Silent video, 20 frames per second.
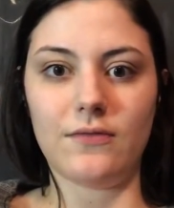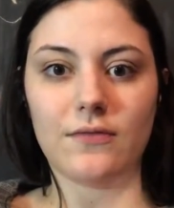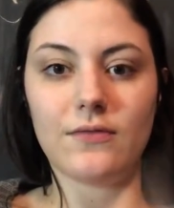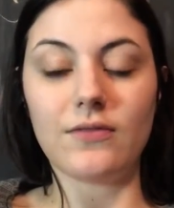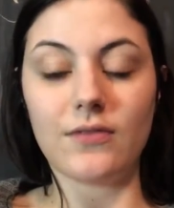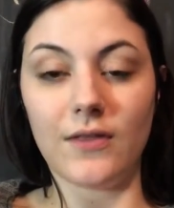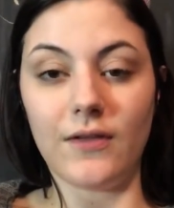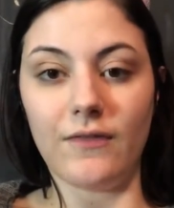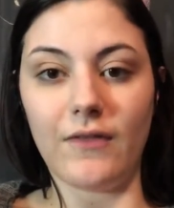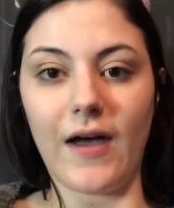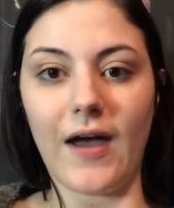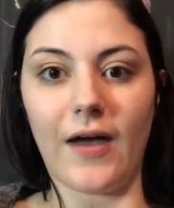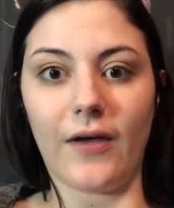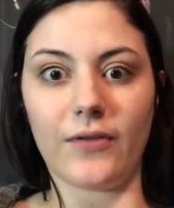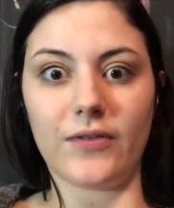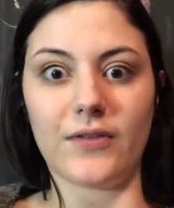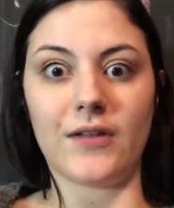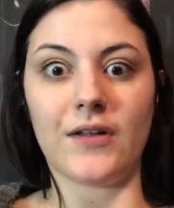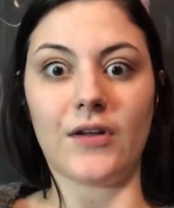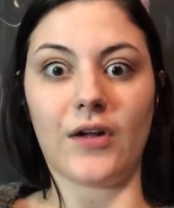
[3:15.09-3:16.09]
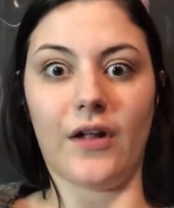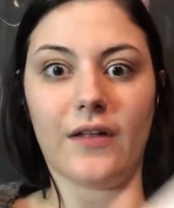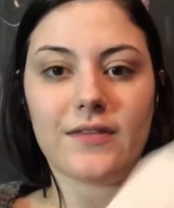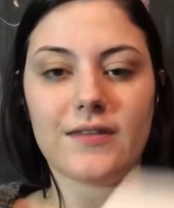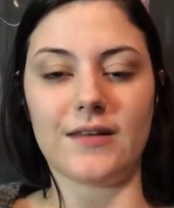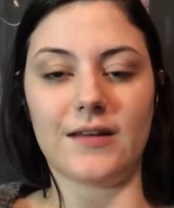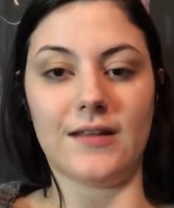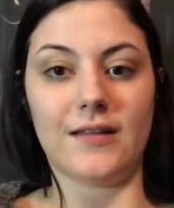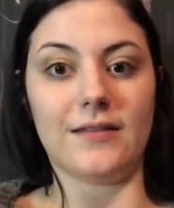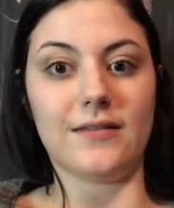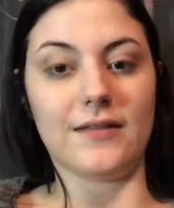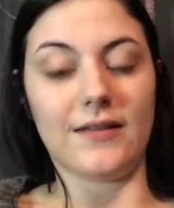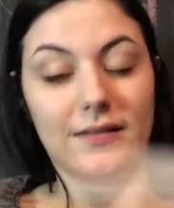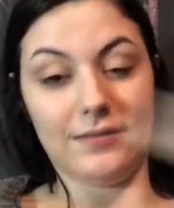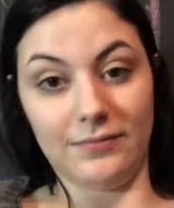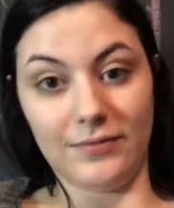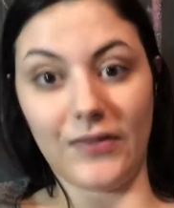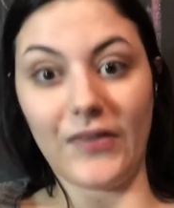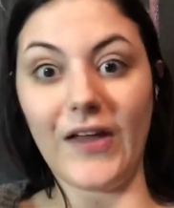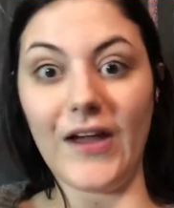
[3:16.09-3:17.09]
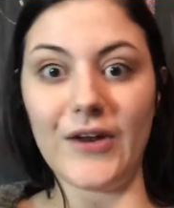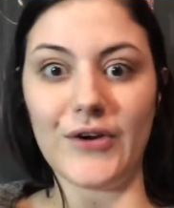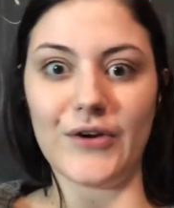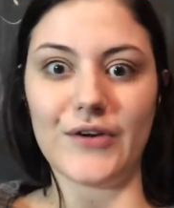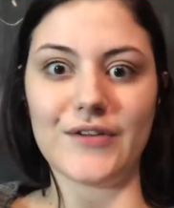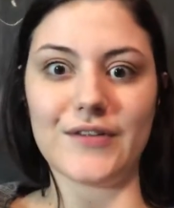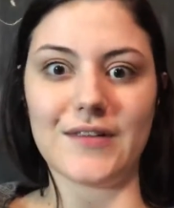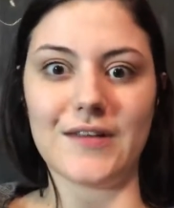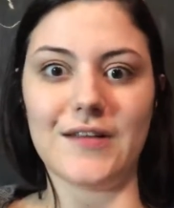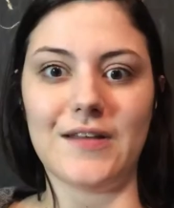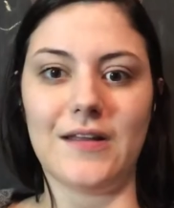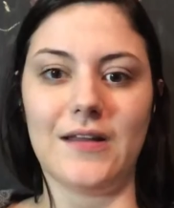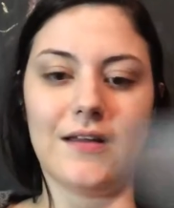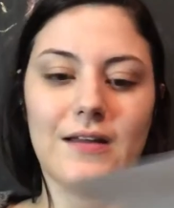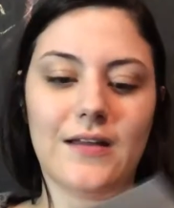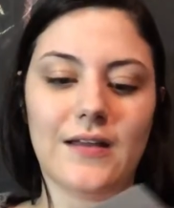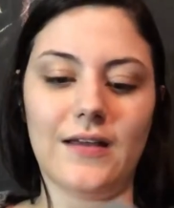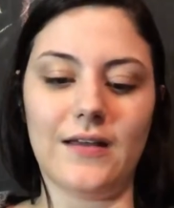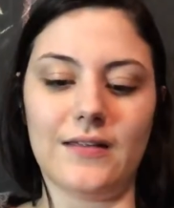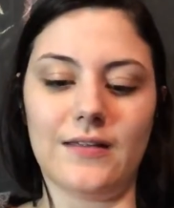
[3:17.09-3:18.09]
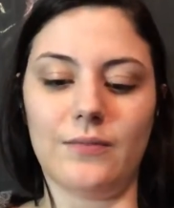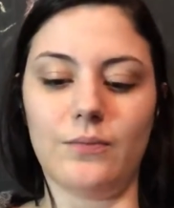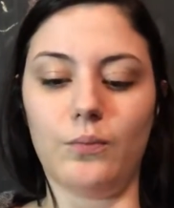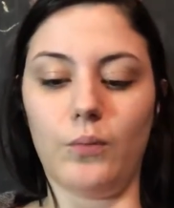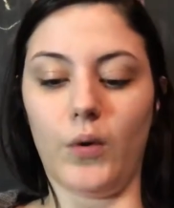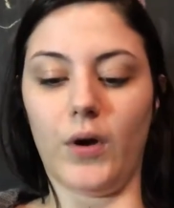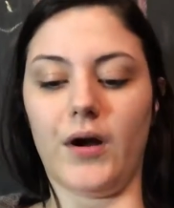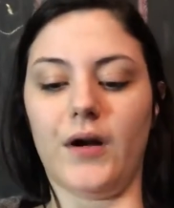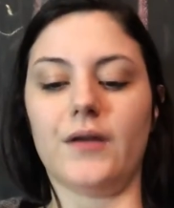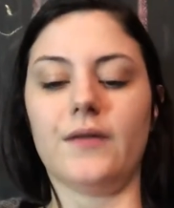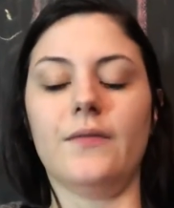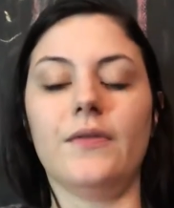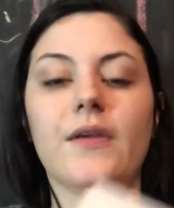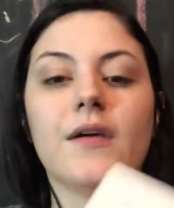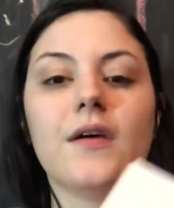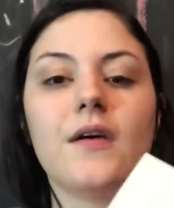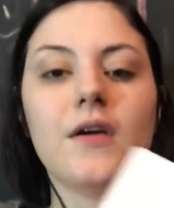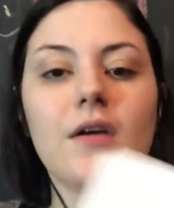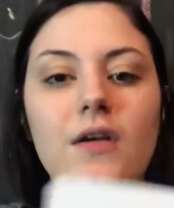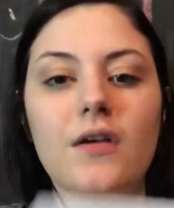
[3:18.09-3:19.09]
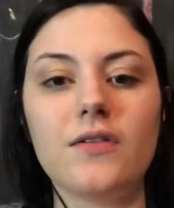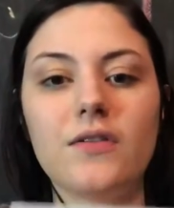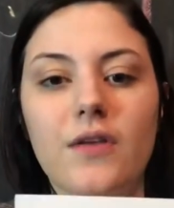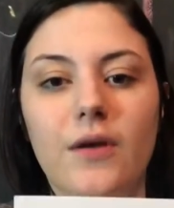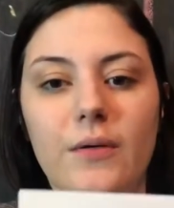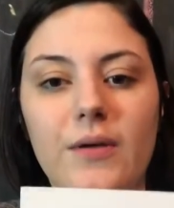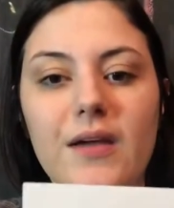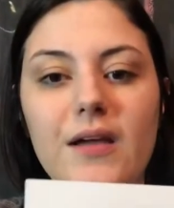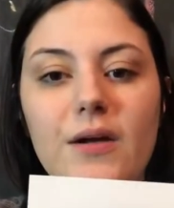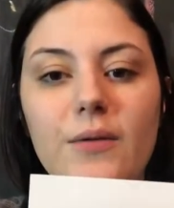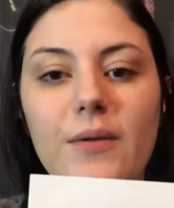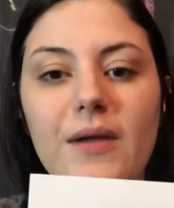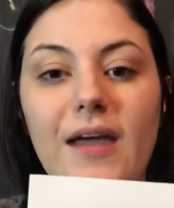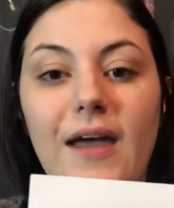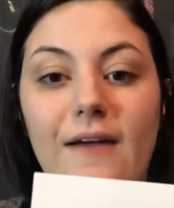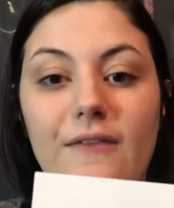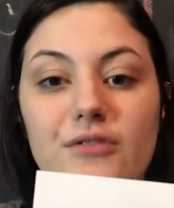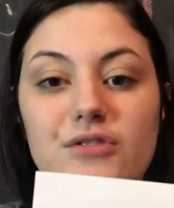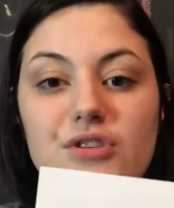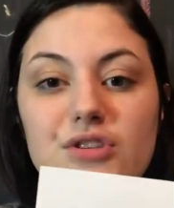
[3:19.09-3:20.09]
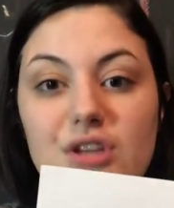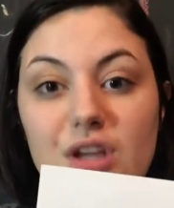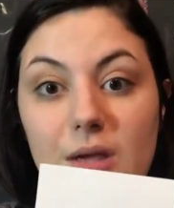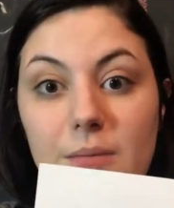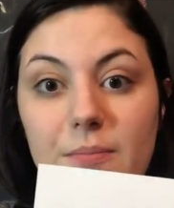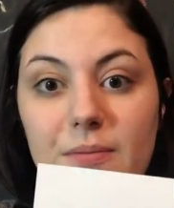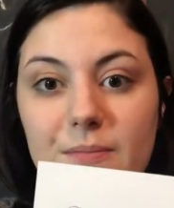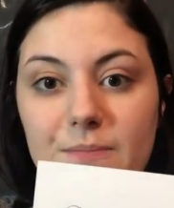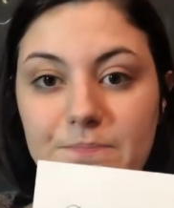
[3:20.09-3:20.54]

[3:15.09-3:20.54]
the vowels and consonants and letters in a word. So here we have ship.